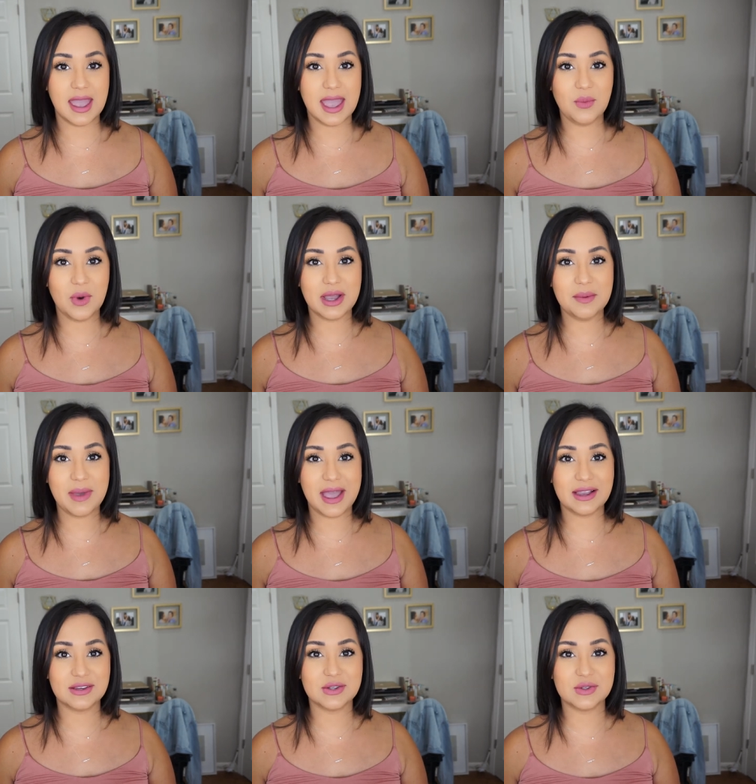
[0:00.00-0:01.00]
Hey, welcome
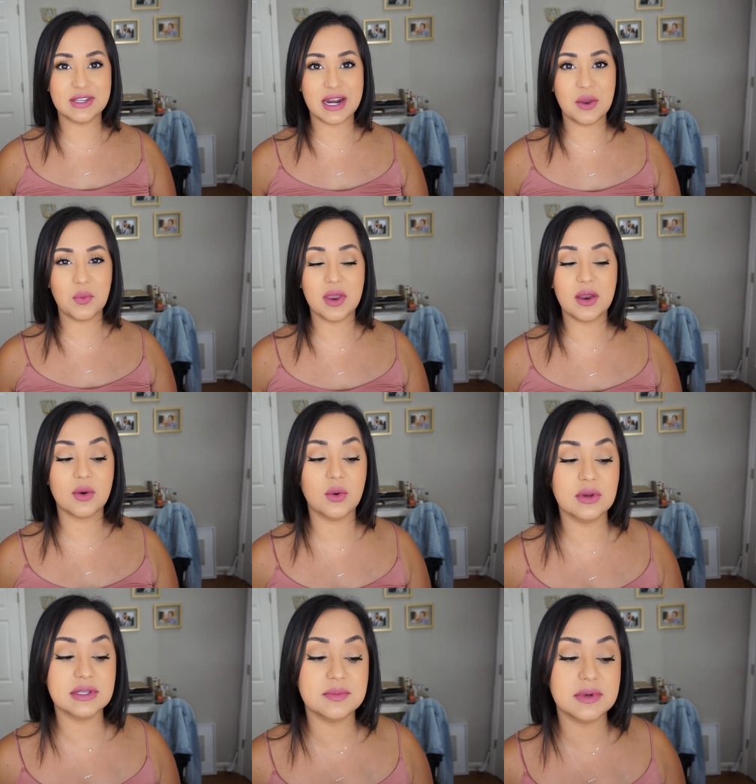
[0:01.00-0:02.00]
back. So today we are
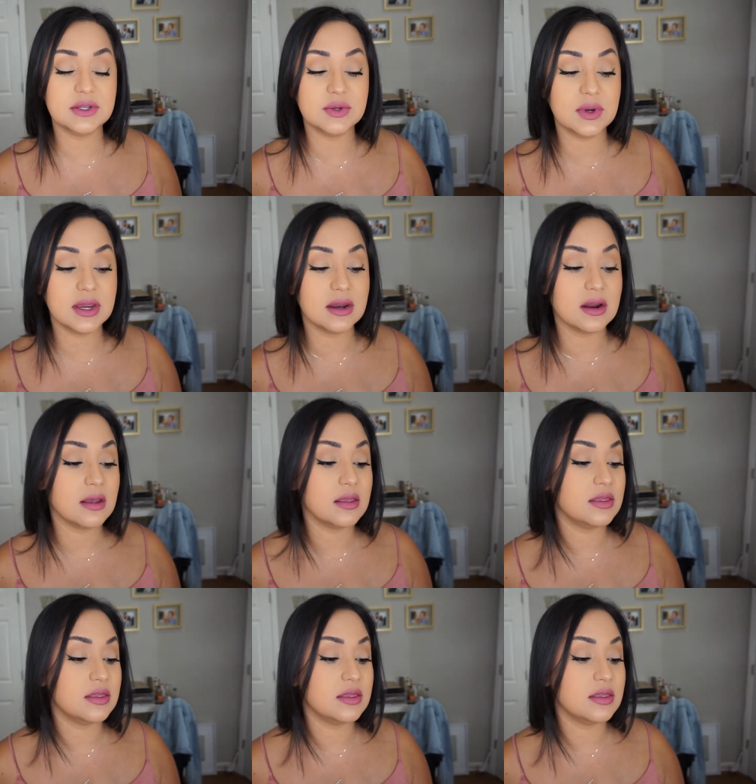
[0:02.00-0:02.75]
going to be doing